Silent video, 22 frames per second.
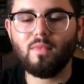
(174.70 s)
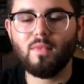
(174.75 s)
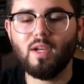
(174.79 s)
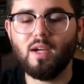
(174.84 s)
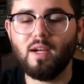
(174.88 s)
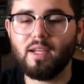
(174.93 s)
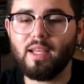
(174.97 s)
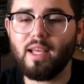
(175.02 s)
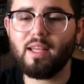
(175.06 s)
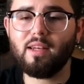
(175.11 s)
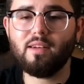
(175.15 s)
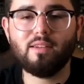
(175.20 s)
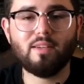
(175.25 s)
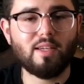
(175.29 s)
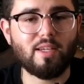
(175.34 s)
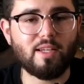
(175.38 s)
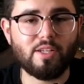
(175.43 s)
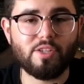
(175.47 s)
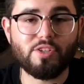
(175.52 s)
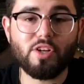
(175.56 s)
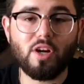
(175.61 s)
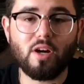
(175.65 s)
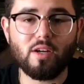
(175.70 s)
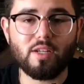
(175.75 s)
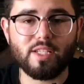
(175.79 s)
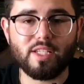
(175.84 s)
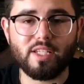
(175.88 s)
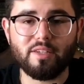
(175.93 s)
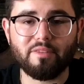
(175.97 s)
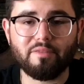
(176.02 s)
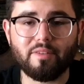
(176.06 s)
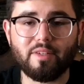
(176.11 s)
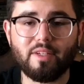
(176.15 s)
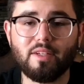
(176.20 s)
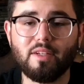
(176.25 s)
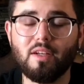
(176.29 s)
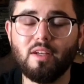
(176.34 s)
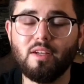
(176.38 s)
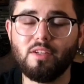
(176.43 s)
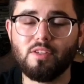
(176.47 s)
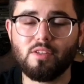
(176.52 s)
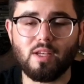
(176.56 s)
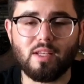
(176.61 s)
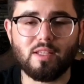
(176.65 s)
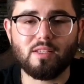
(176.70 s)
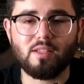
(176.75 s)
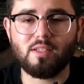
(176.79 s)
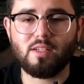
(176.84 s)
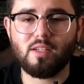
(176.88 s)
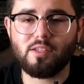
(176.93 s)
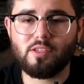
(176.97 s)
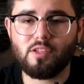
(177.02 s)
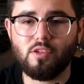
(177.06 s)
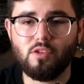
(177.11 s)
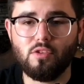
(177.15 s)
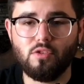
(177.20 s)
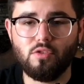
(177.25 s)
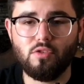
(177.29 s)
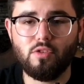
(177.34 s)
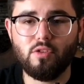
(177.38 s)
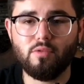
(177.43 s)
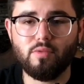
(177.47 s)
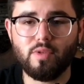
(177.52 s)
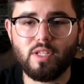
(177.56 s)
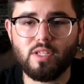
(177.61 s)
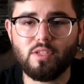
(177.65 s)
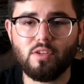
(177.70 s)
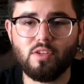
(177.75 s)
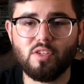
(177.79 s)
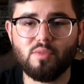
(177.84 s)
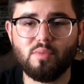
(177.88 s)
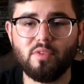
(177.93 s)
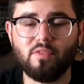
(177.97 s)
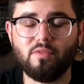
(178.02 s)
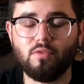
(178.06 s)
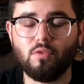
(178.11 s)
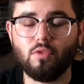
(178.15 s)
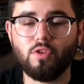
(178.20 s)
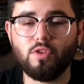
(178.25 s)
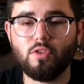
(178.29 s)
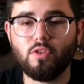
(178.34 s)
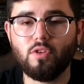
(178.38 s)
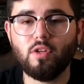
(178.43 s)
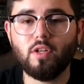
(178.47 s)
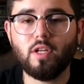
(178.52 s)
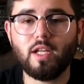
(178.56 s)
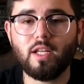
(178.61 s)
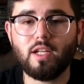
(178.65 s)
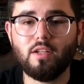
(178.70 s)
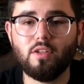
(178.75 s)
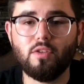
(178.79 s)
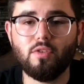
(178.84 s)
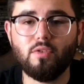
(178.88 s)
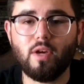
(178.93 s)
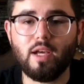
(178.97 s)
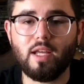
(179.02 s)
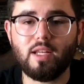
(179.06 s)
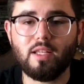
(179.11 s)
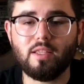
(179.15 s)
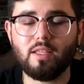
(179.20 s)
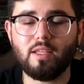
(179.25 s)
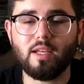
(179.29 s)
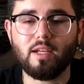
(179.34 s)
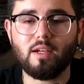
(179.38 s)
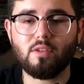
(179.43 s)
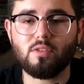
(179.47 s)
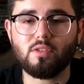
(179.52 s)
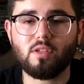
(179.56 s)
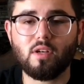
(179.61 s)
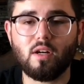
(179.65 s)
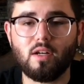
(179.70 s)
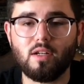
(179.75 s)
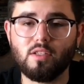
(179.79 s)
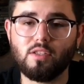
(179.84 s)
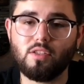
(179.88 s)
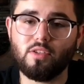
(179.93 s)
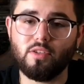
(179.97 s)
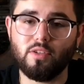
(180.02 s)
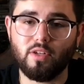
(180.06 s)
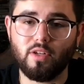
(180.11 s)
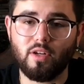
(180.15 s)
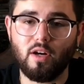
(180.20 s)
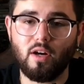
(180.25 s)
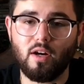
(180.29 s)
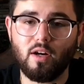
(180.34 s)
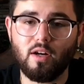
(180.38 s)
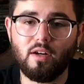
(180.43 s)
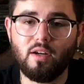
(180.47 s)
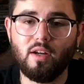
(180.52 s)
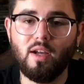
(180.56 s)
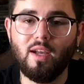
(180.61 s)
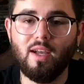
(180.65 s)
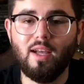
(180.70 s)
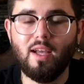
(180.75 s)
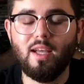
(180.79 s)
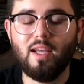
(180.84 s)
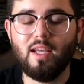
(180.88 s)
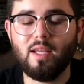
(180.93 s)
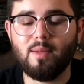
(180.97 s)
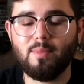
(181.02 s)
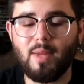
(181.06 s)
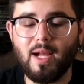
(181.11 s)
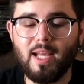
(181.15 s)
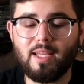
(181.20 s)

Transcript: Again, each car is different, so I'd suggest you do your research before you go ahead and do anything else onto your car. In my